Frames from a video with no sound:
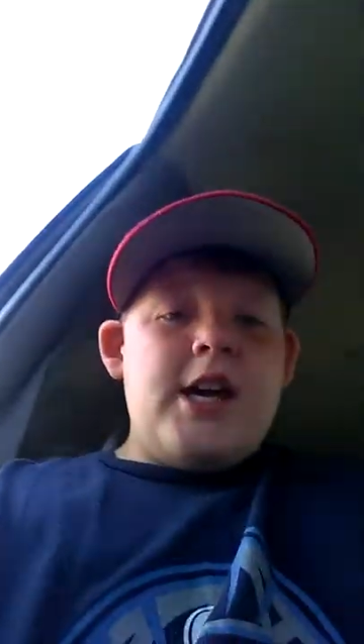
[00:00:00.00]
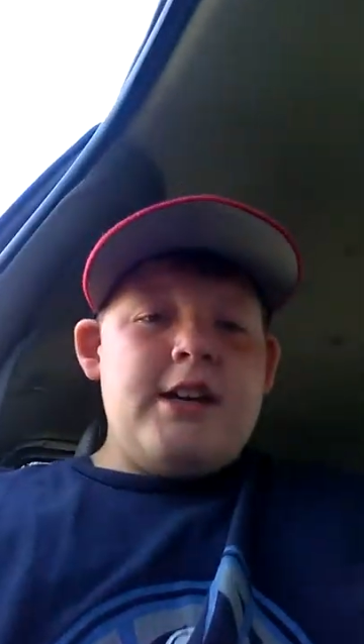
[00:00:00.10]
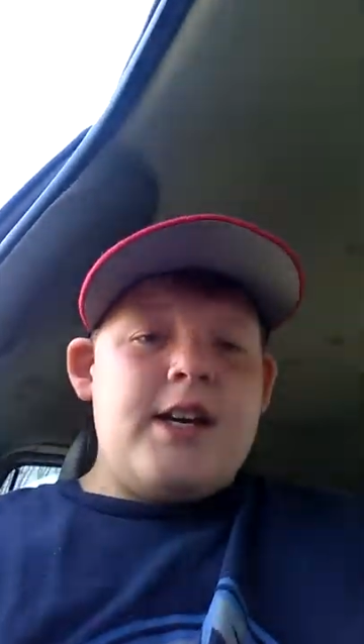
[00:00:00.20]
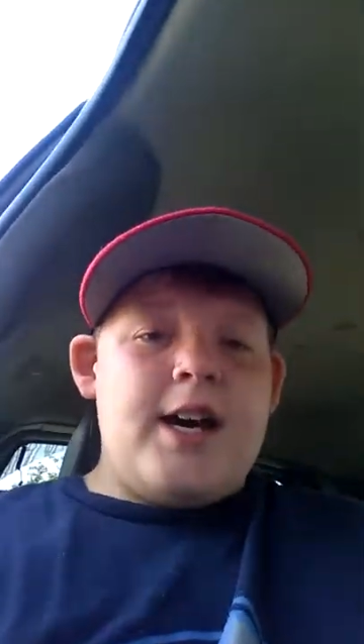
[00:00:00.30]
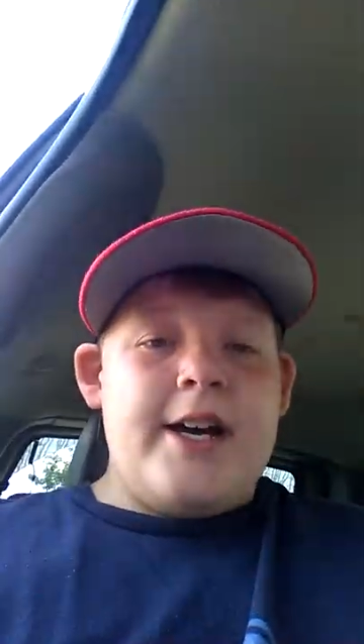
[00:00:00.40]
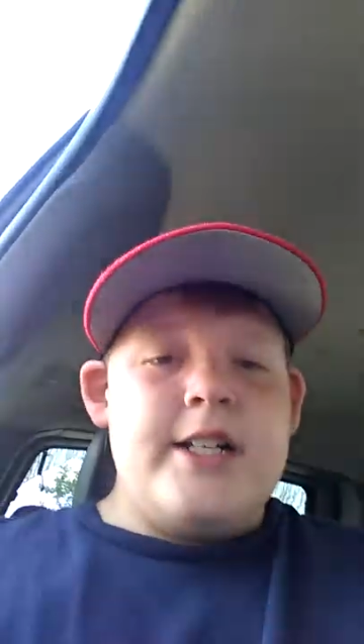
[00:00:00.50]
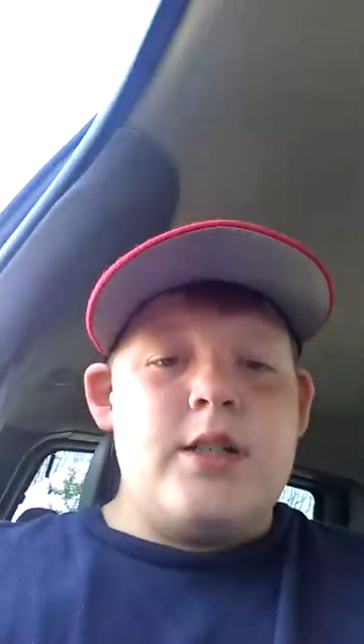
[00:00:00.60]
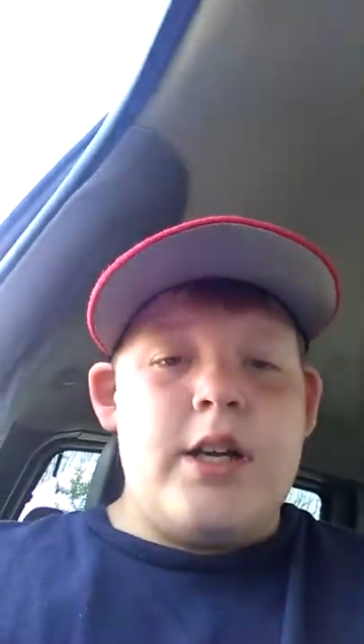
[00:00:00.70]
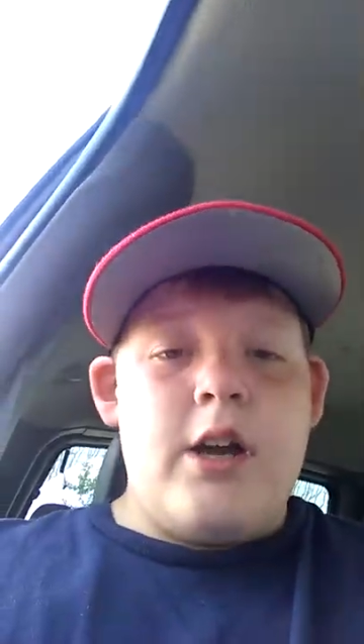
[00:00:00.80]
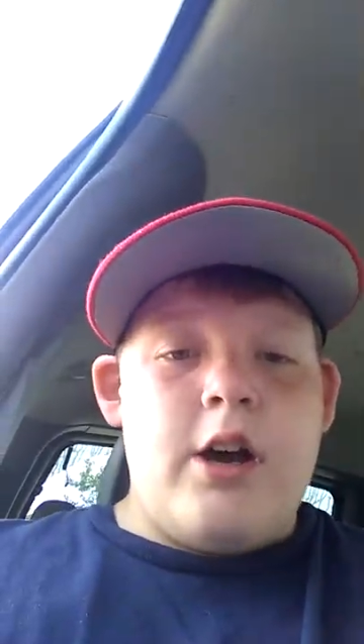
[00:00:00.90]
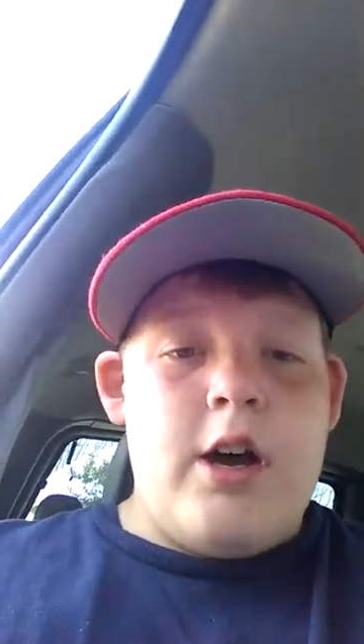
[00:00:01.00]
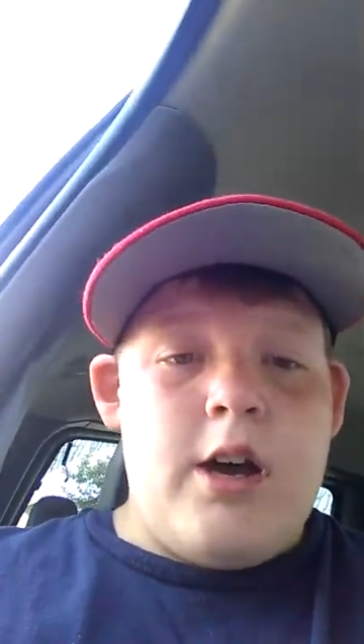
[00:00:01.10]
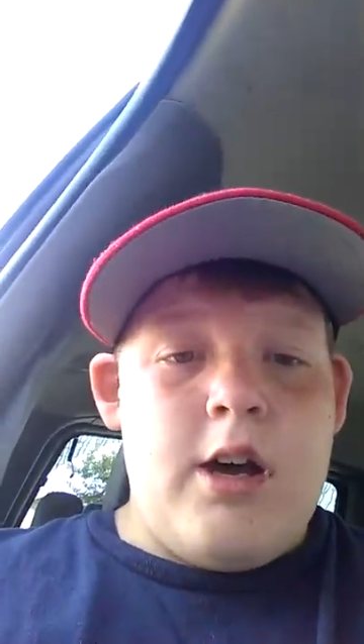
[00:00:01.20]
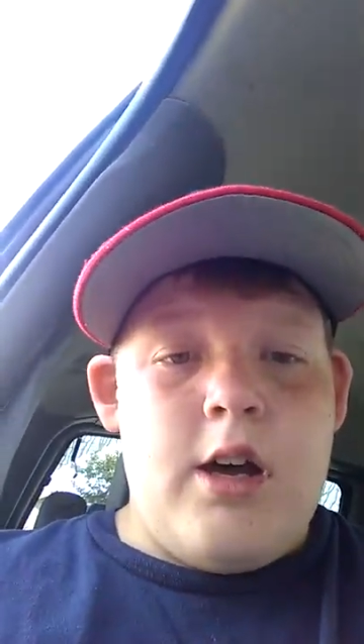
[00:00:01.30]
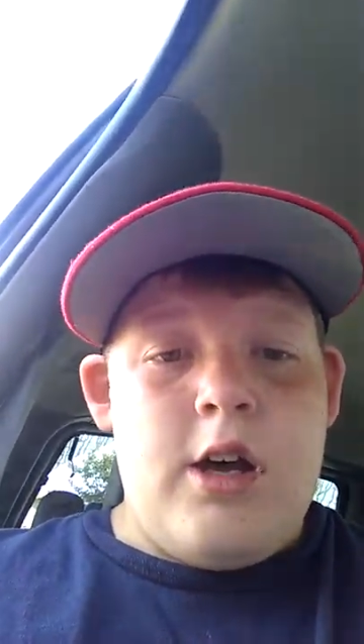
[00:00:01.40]
And guys,
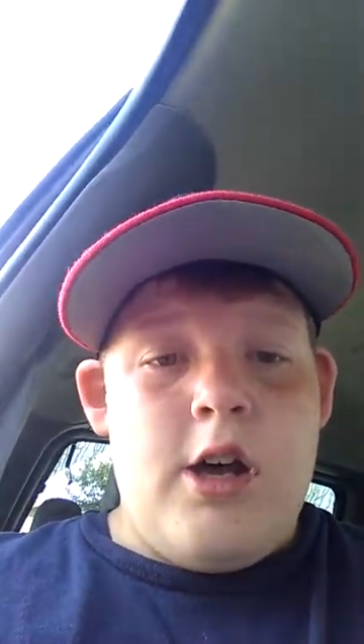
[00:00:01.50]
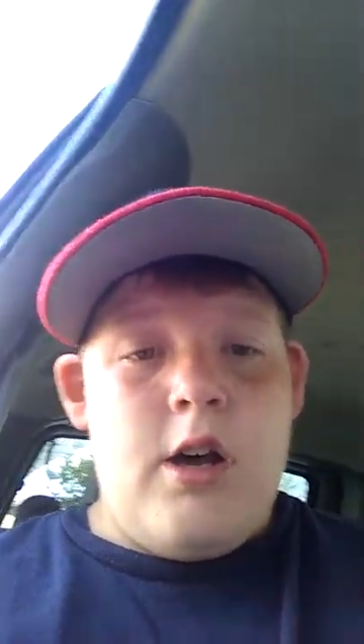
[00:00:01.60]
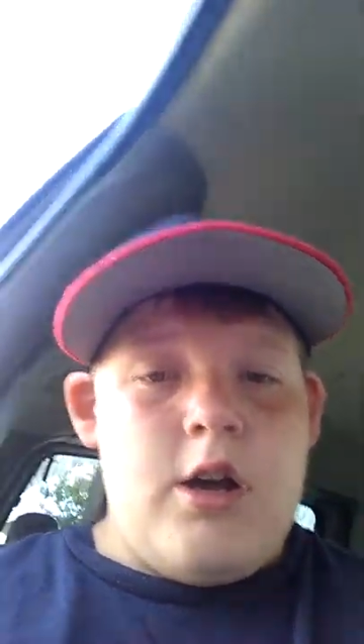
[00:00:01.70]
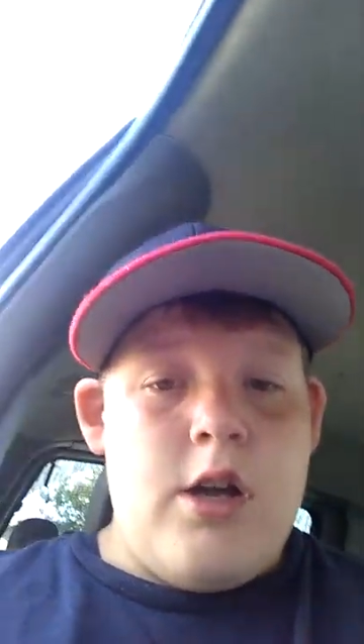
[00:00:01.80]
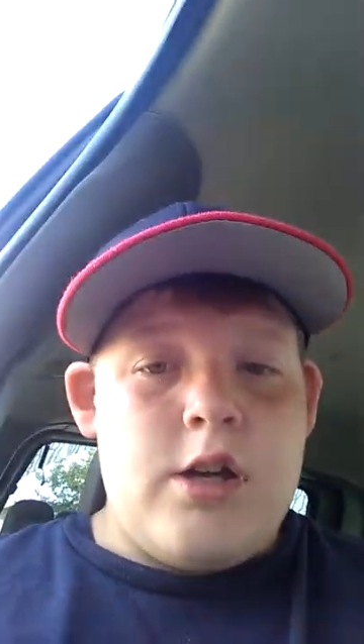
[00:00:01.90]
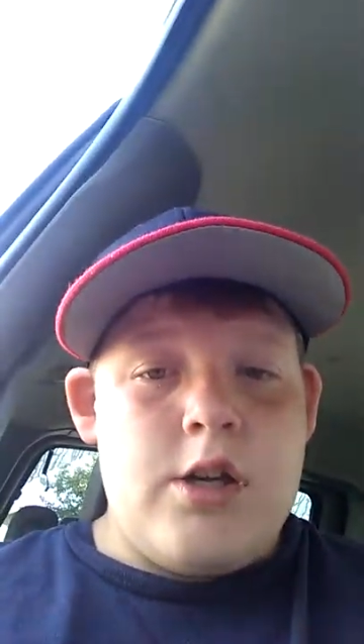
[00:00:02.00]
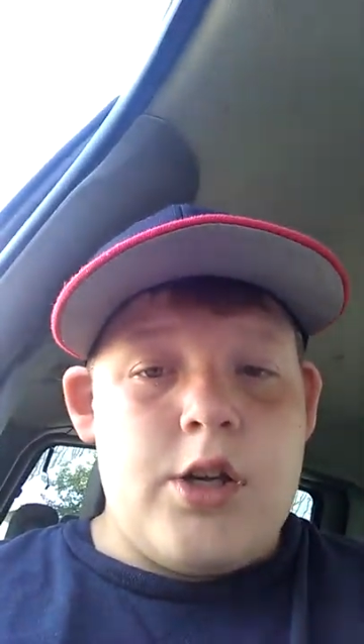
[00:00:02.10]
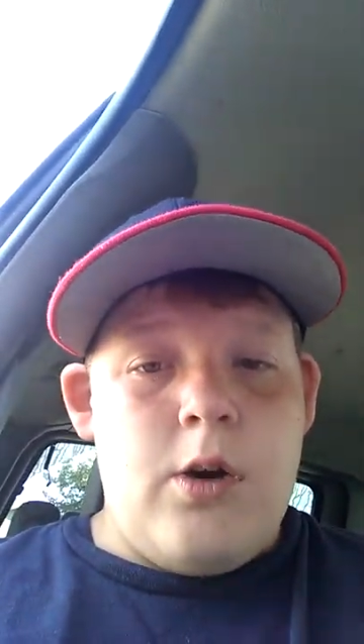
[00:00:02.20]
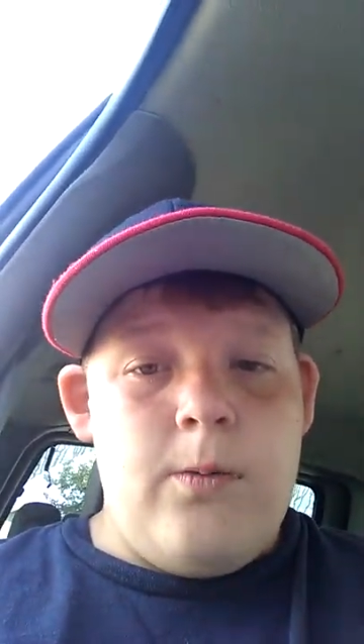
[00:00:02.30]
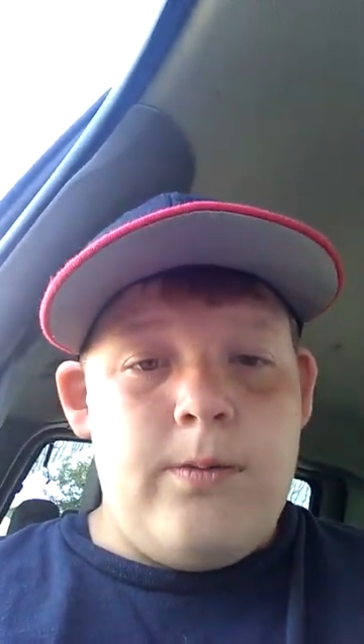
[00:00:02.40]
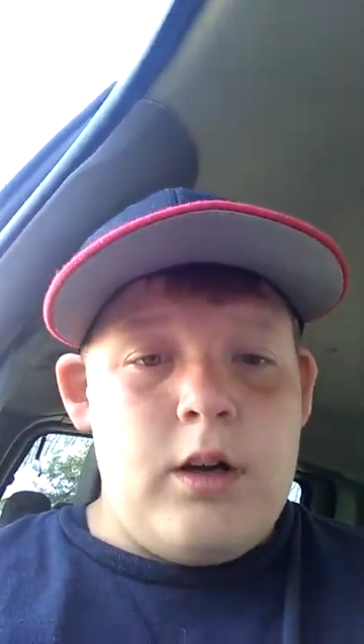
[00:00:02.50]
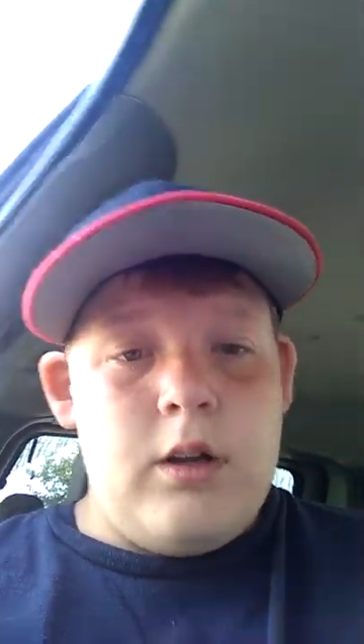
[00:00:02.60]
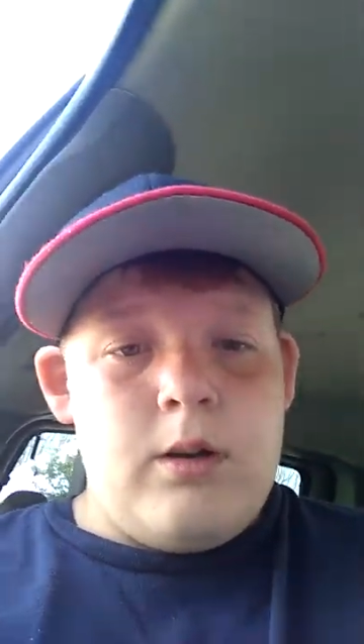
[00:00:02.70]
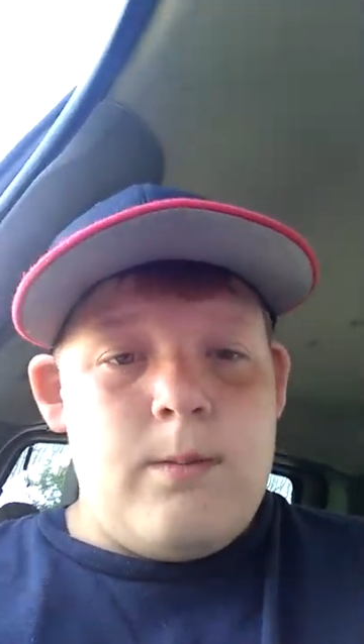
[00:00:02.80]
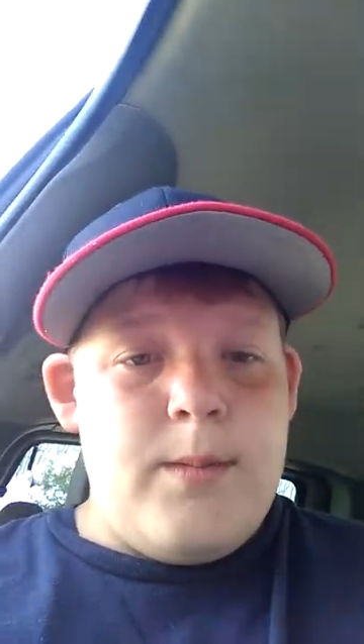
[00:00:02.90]
uh, go
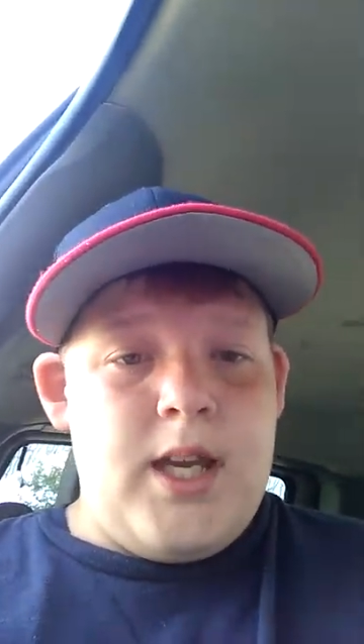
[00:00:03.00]
follow well,